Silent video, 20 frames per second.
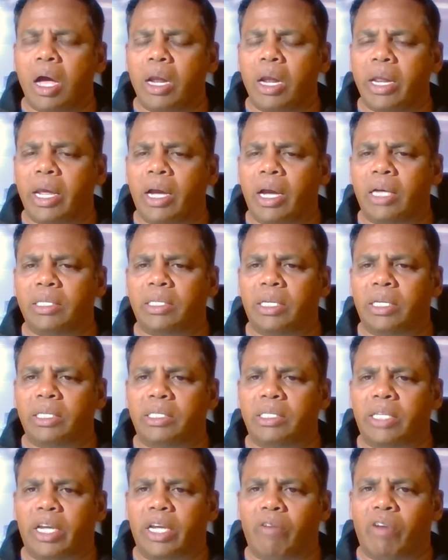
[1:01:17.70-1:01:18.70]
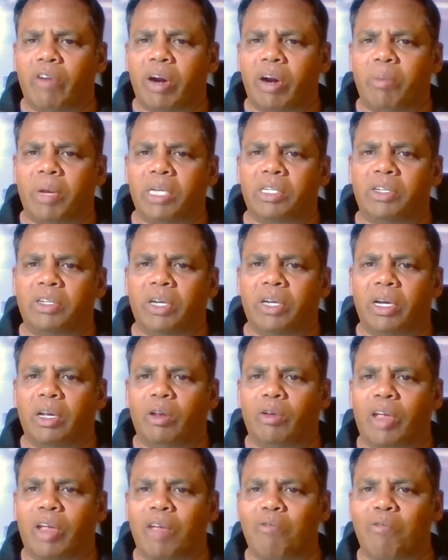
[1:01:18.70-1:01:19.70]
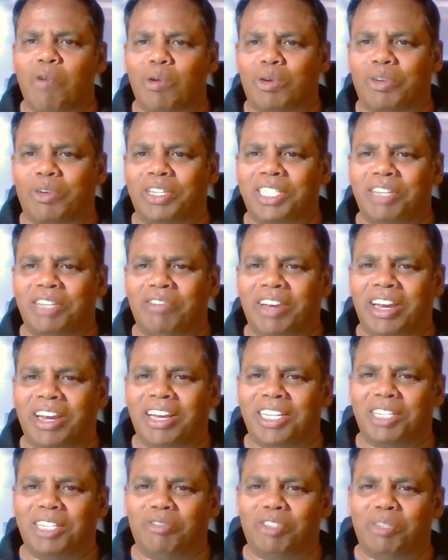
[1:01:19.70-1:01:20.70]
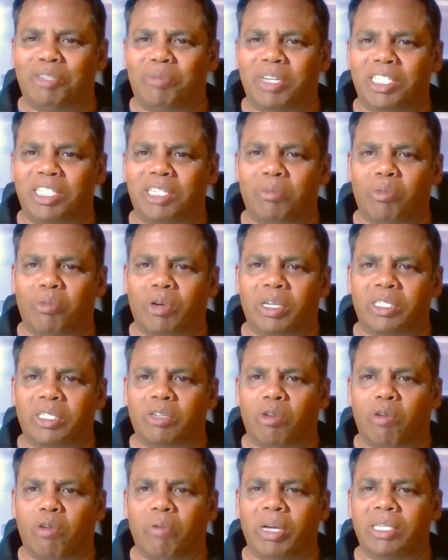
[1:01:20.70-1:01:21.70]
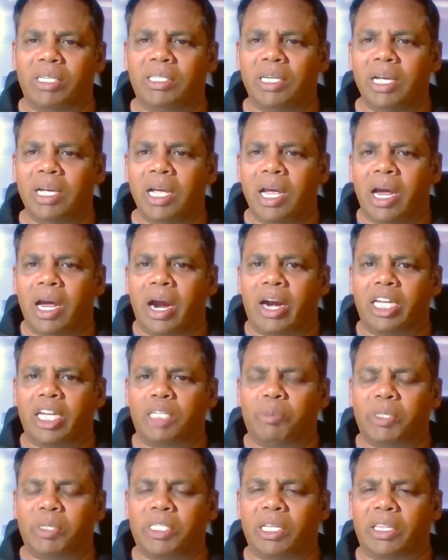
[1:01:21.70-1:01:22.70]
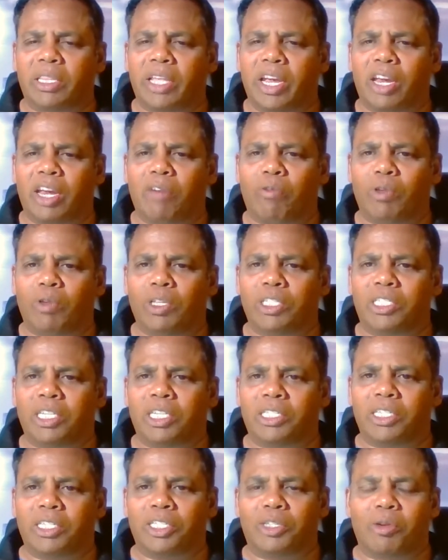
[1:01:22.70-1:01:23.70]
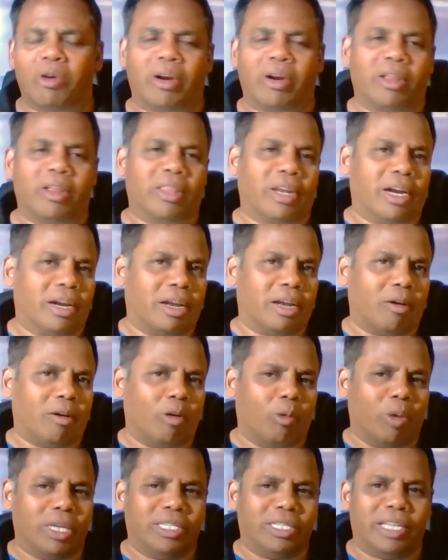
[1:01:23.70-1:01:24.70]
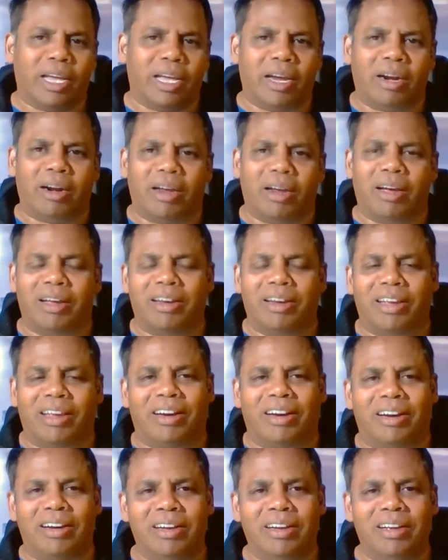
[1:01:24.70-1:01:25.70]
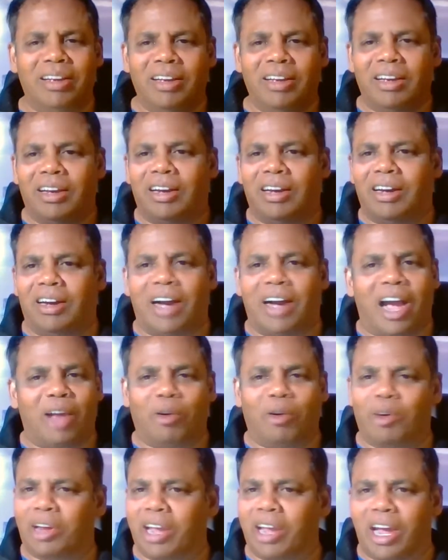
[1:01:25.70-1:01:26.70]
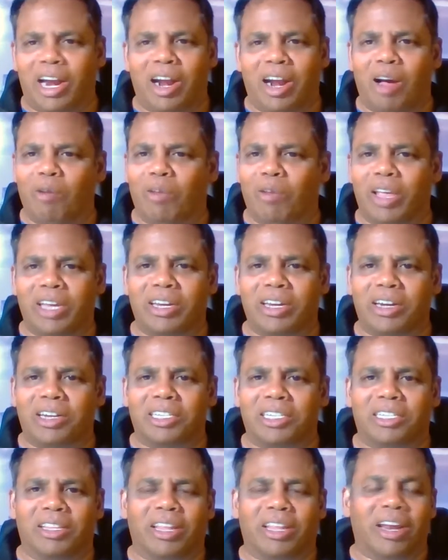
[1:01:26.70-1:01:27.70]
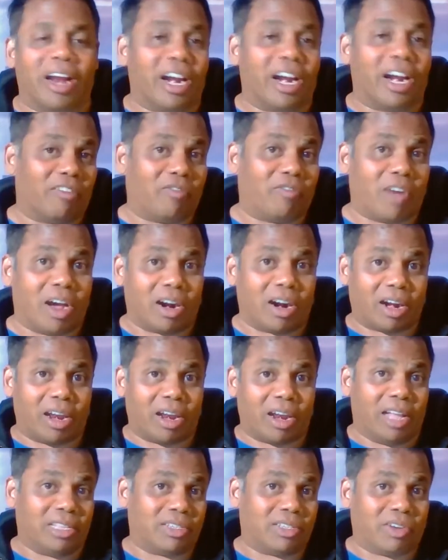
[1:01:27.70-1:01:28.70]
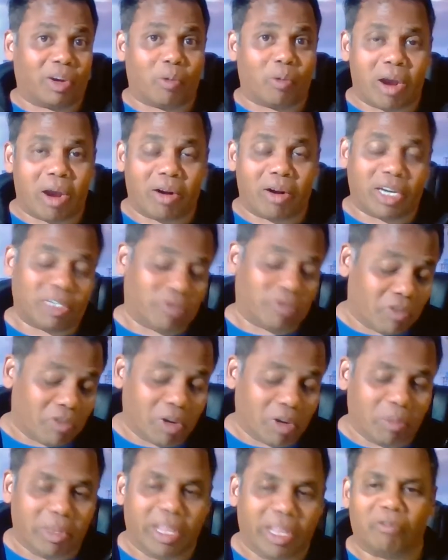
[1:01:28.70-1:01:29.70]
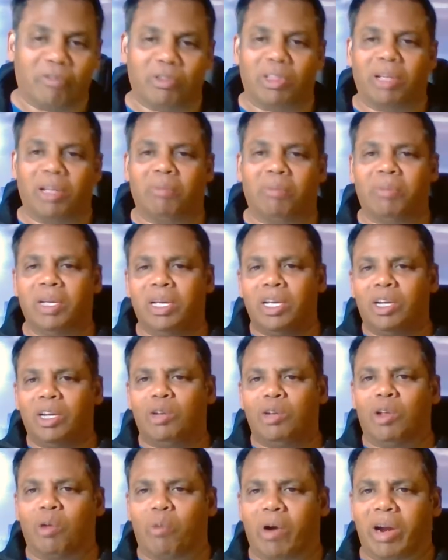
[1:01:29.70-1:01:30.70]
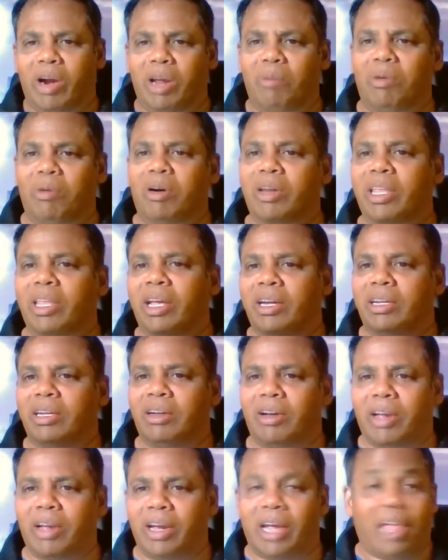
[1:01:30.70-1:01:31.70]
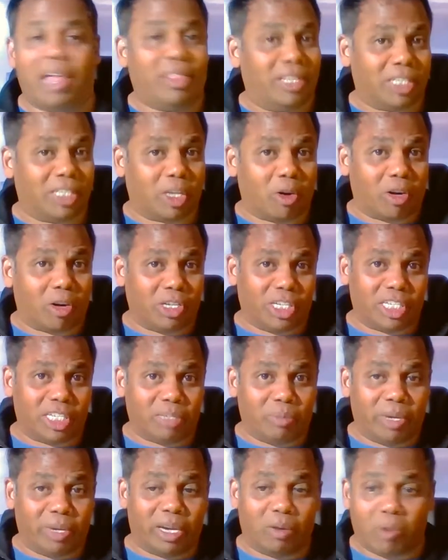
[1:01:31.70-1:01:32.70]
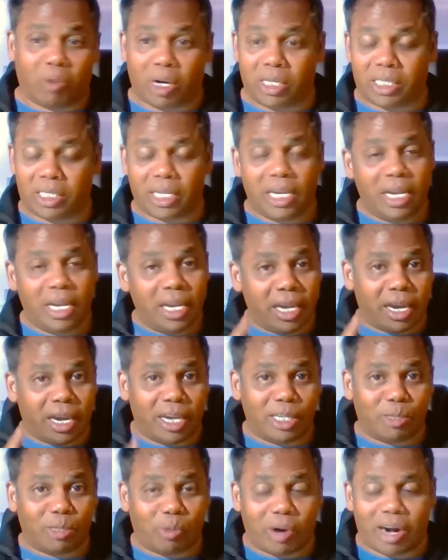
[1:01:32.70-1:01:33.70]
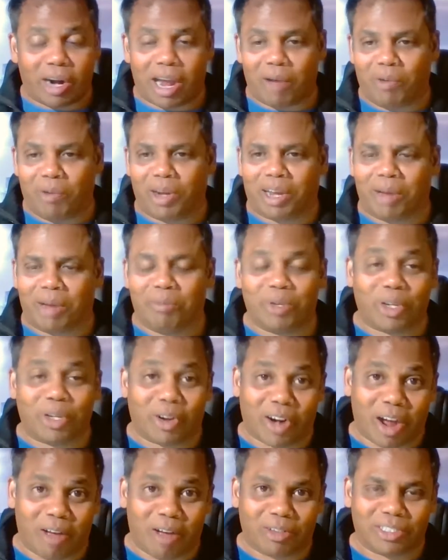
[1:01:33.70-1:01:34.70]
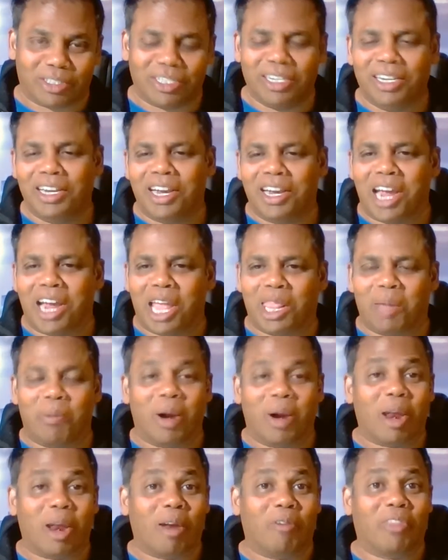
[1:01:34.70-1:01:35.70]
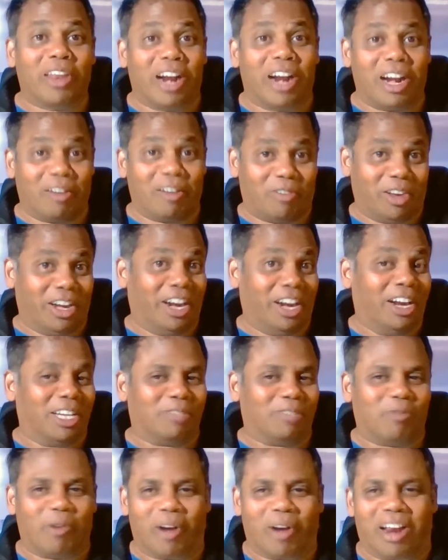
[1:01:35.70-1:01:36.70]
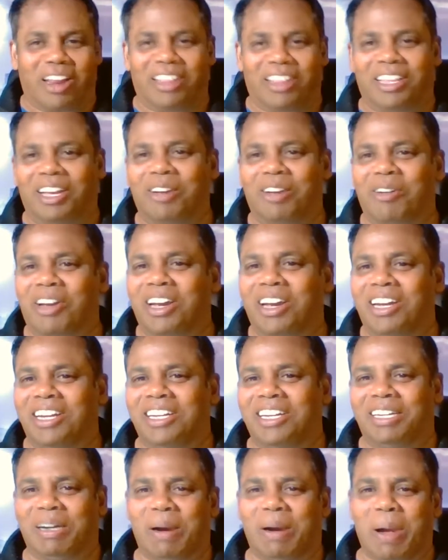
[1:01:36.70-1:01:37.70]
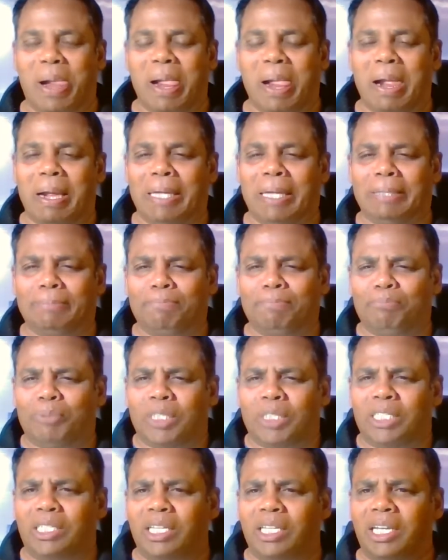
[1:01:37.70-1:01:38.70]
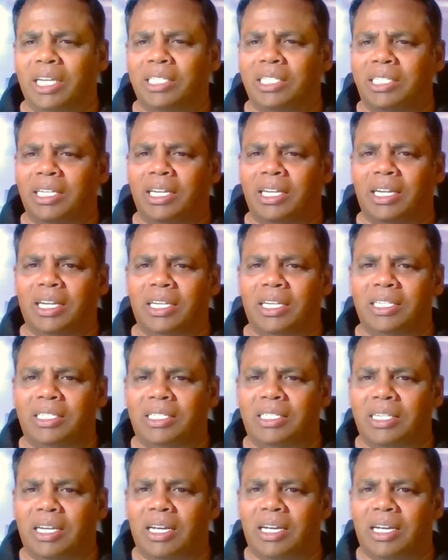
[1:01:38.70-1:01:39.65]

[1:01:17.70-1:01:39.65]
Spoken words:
Neha says, thank you very much. Looking forward to receiving AJV's best support as always. And a special thank you for the session. So always there, Neha. I don't care how late it is in the night. If our clients require us, we will be there for them. Don't worry about that. Okay. And these are not just mere words. I swear I will come to your house in the middle of the night if you need us for anything. Okay. Yeah. Siddhay says,